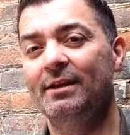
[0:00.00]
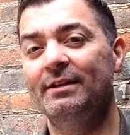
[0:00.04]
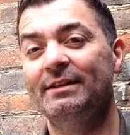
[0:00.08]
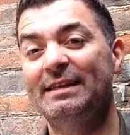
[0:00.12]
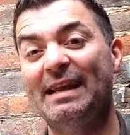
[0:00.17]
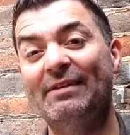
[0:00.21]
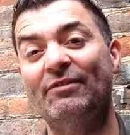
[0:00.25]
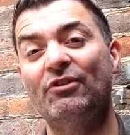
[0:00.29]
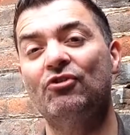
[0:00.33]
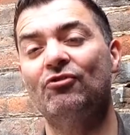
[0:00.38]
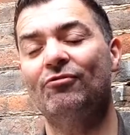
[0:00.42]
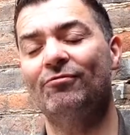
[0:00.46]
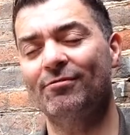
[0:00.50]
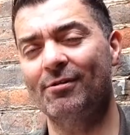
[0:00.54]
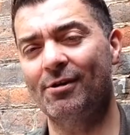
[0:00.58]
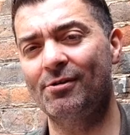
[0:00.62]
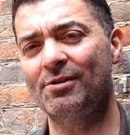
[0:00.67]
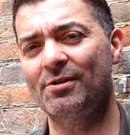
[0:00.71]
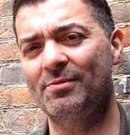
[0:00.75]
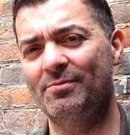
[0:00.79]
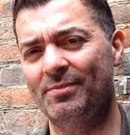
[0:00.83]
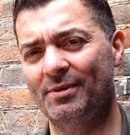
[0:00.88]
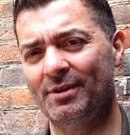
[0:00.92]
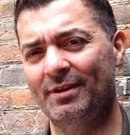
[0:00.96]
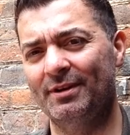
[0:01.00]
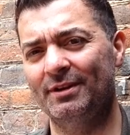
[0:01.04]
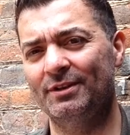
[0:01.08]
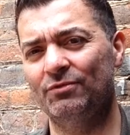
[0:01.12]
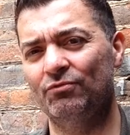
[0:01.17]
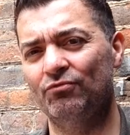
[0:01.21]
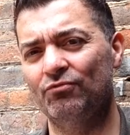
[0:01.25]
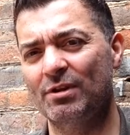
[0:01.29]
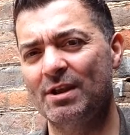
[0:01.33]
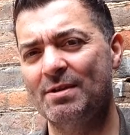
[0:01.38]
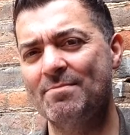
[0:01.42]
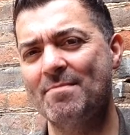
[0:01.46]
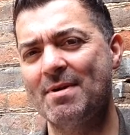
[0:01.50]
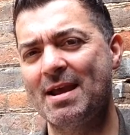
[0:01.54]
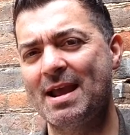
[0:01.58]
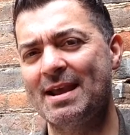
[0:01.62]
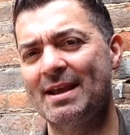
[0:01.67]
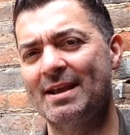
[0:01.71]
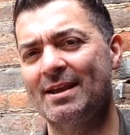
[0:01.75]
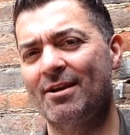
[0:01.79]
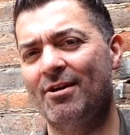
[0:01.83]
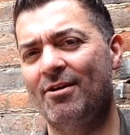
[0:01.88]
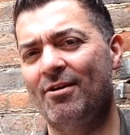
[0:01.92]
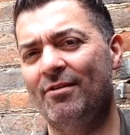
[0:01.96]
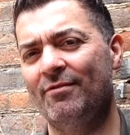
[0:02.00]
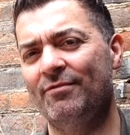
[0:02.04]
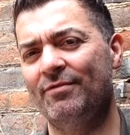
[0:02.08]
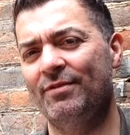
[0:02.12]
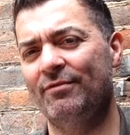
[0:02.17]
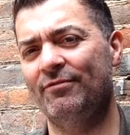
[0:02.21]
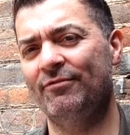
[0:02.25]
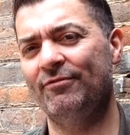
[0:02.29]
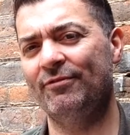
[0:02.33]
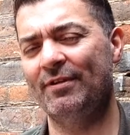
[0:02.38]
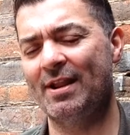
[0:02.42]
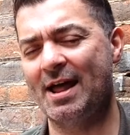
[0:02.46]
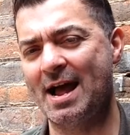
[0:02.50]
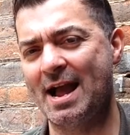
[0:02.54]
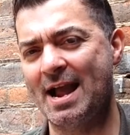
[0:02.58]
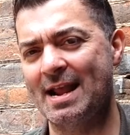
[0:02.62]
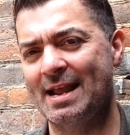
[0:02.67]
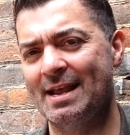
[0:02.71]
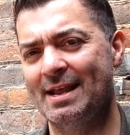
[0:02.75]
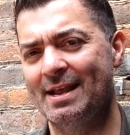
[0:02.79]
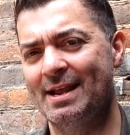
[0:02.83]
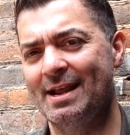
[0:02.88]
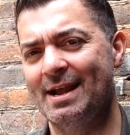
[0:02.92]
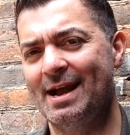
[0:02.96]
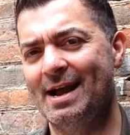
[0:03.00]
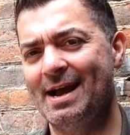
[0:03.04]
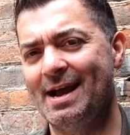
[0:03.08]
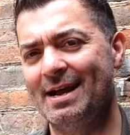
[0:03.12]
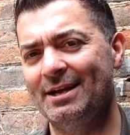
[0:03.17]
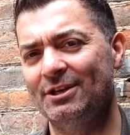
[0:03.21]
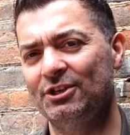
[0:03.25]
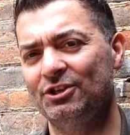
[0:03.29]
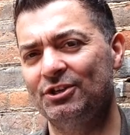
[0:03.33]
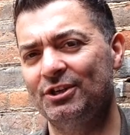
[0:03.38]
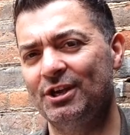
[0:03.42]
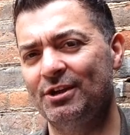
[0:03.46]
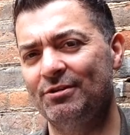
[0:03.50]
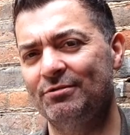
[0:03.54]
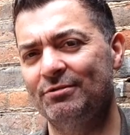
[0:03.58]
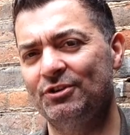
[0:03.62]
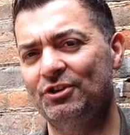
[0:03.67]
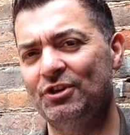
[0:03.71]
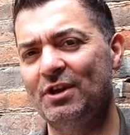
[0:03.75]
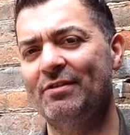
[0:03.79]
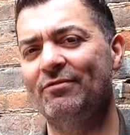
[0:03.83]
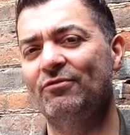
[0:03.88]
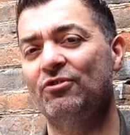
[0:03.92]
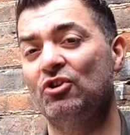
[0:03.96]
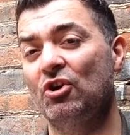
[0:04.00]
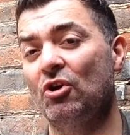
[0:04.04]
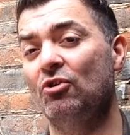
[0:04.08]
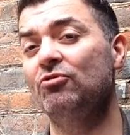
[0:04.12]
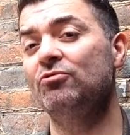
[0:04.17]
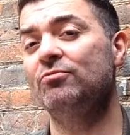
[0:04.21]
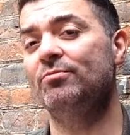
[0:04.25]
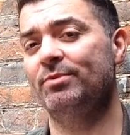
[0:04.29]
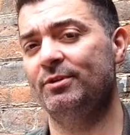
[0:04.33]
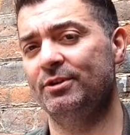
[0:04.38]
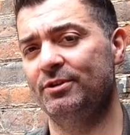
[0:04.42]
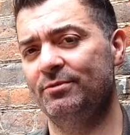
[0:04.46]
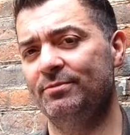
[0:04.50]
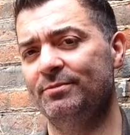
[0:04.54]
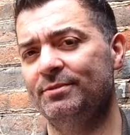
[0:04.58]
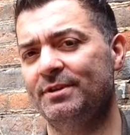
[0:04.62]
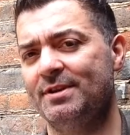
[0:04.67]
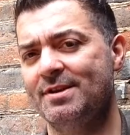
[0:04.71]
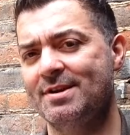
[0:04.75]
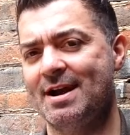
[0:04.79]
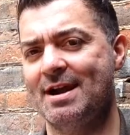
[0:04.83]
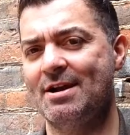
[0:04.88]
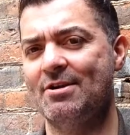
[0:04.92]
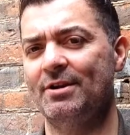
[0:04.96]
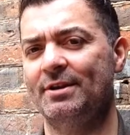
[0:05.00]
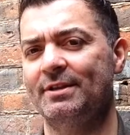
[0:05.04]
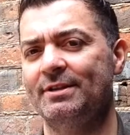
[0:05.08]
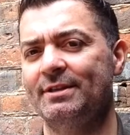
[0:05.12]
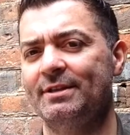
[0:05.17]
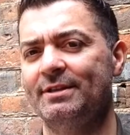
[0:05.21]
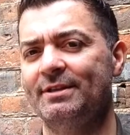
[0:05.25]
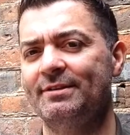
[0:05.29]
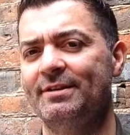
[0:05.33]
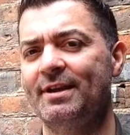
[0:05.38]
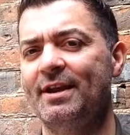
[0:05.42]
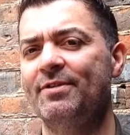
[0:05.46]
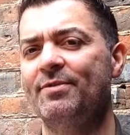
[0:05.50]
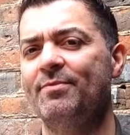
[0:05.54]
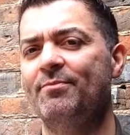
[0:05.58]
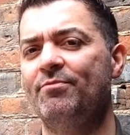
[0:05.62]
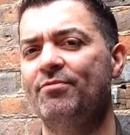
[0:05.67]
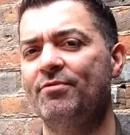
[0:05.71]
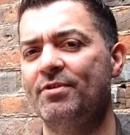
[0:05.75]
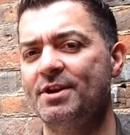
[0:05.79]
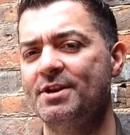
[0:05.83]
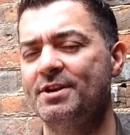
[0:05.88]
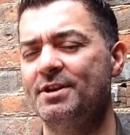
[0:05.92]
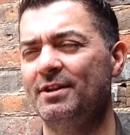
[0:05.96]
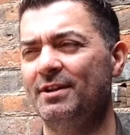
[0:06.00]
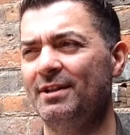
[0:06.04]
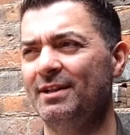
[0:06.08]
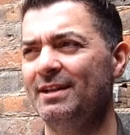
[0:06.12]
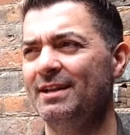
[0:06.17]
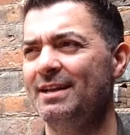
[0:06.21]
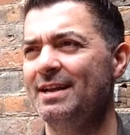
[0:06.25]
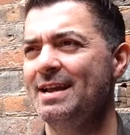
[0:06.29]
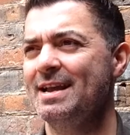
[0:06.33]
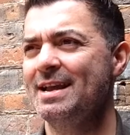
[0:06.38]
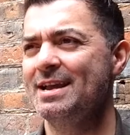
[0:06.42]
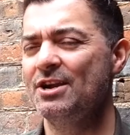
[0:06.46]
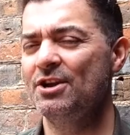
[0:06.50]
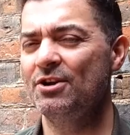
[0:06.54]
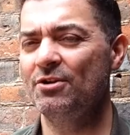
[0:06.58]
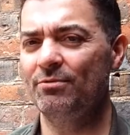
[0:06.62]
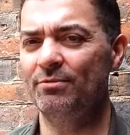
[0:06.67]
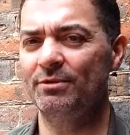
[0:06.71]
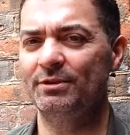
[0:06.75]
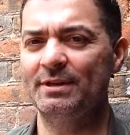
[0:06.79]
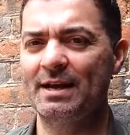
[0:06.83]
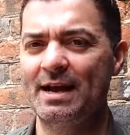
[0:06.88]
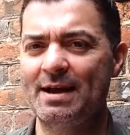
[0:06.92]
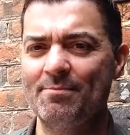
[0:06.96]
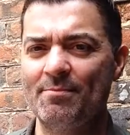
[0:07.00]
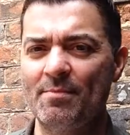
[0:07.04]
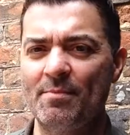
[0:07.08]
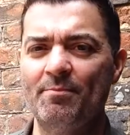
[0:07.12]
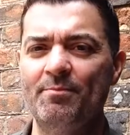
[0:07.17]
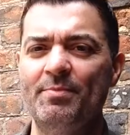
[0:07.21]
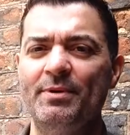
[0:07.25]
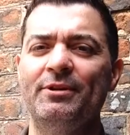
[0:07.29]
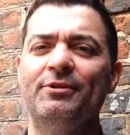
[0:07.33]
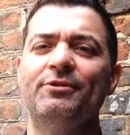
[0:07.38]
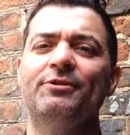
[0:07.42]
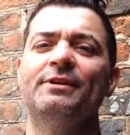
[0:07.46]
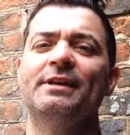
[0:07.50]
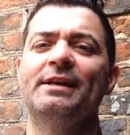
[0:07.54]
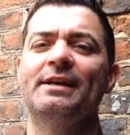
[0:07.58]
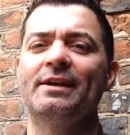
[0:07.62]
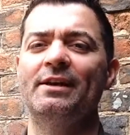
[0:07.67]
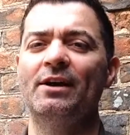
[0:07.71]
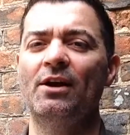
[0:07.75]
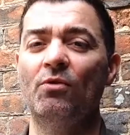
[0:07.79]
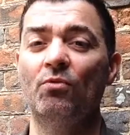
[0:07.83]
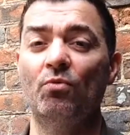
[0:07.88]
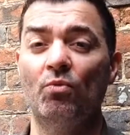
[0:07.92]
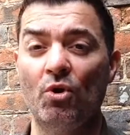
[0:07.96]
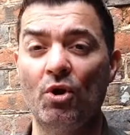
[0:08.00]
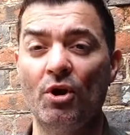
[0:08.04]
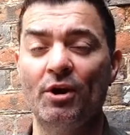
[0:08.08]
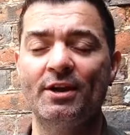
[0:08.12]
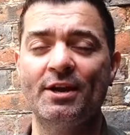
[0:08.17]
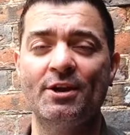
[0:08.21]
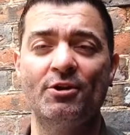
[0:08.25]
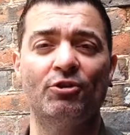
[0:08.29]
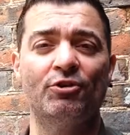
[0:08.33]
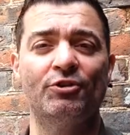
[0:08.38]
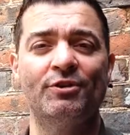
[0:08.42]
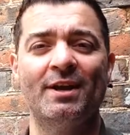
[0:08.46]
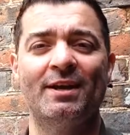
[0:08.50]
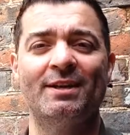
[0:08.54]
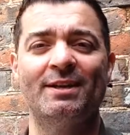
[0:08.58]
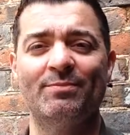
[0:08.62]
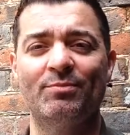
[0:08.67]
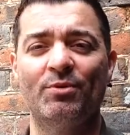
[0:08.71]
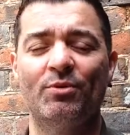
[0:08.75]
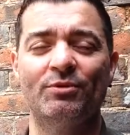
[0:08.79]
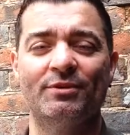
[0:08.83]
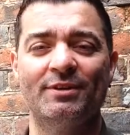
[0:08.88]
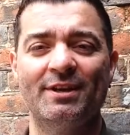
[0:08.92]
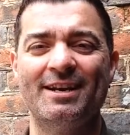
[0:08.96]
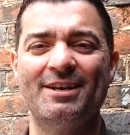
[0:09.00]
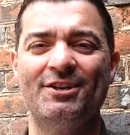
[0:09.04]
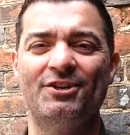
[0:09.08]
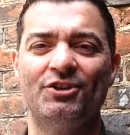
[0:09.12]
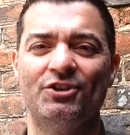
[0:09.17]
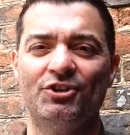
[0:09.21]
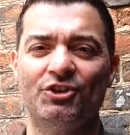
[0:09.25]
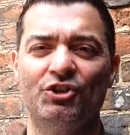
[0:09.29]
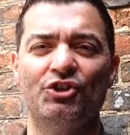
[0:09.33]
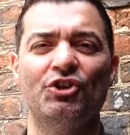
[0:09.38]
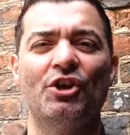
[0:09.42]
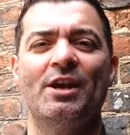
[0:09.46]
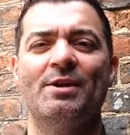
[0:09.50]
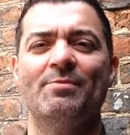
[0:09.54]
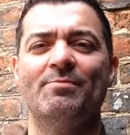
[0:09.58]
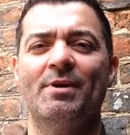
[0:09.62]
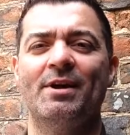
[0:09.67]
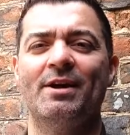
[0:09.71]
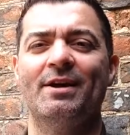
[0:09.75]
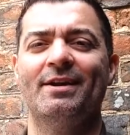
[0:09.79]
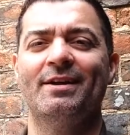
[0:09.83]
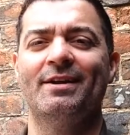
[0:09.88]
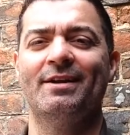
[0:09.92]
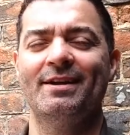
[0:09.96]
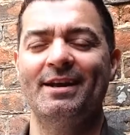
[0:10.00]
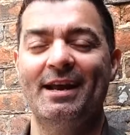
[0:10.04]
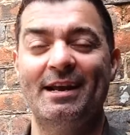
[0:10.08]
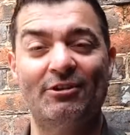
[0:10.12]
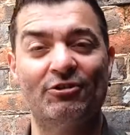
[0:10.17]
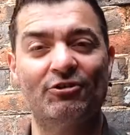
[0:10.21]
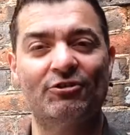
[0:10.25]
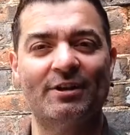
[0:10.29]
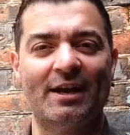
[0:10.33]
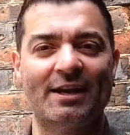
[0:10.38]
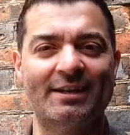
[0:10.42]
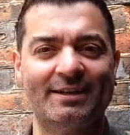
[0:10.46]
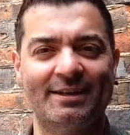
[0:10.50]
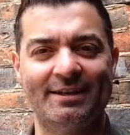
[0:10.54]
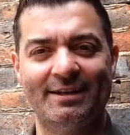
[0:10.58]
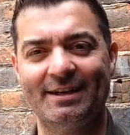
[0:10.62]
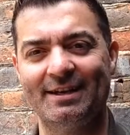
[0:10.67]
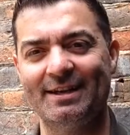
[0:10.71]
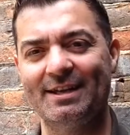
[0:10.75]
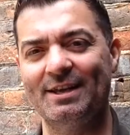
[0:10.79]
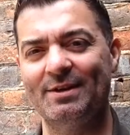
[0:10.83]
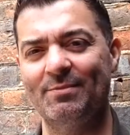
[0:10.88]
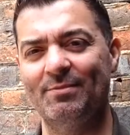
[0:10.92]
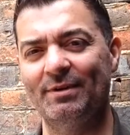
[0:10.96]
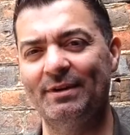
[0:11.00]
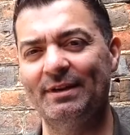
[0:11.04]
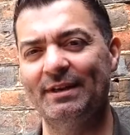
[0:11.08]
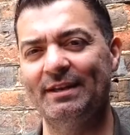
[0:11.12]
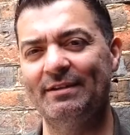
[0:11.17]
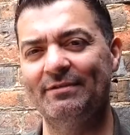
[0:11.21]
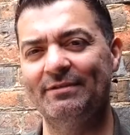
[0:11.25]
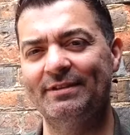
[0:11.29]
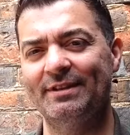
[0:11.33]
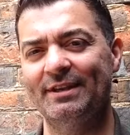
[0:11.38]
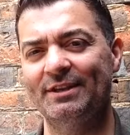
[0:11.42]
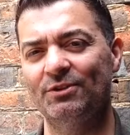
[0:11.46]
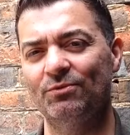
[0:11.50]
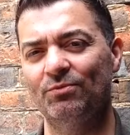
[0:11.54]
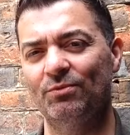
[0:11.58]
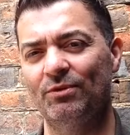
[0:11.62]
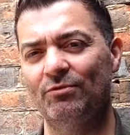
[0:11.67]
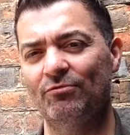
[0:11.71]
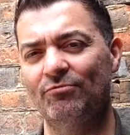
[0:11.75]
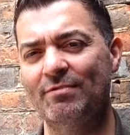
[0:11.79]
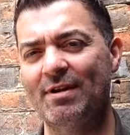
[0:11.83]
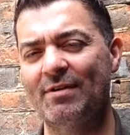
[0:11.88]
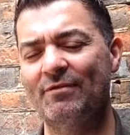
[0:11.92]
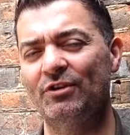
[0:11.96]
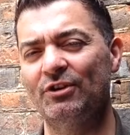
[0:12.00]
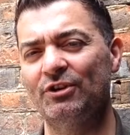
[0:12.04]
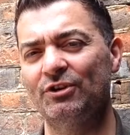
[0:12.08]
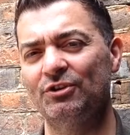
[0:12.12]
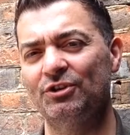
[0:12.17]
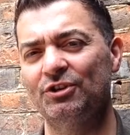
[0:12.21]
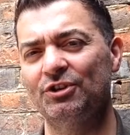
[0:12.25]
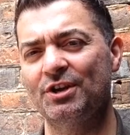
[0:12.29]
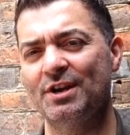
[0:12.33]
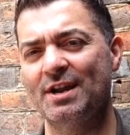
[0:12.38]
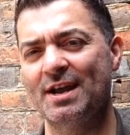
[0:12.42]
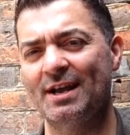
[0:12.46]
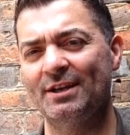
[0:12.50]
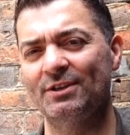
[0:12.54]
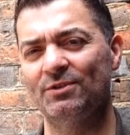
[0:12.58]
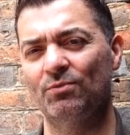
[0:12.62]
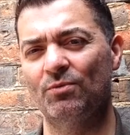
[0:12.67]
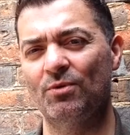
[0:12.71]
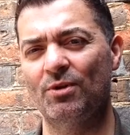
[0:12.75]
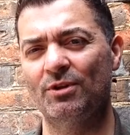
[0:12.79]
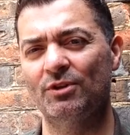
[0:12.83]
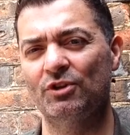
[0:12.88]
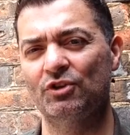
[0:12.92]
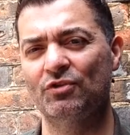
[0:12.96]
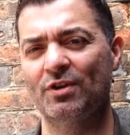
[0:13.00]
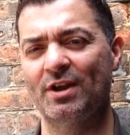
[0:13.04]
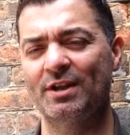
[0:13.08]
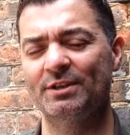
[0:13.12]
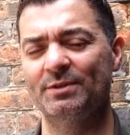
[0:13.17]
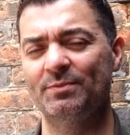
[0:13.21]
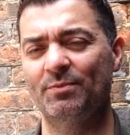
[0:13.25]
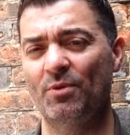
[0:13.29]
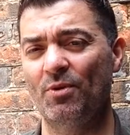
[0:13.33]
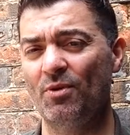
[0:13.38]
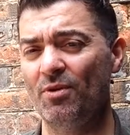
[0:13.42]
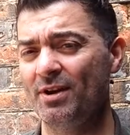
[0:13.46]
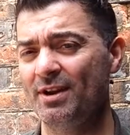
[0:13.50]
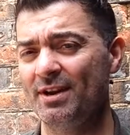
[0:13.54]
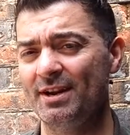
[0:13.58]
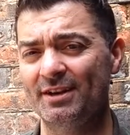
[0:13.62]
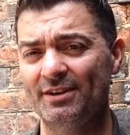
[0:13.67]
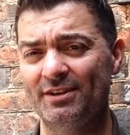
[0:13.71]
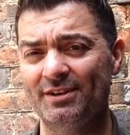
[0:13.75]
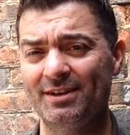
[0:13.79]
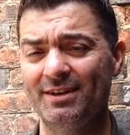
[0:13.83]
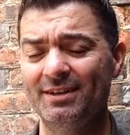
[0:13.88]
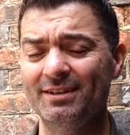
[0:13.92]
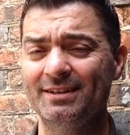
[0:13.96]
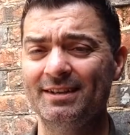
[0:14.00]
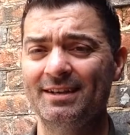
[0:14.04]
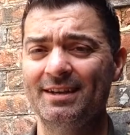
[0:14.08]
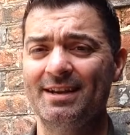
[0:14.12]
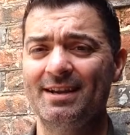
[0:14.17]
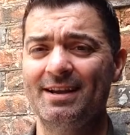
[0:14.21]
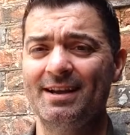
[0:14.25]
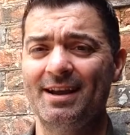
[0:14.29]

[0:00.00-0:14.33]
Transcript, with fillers: David Cronenberg's remake of The Fly uh, showed Jeff Goldblum's character Seth Brundle, who was um, building a working teleportation chamber. Excitedly, he believes this will revolutionize world transport, and it does.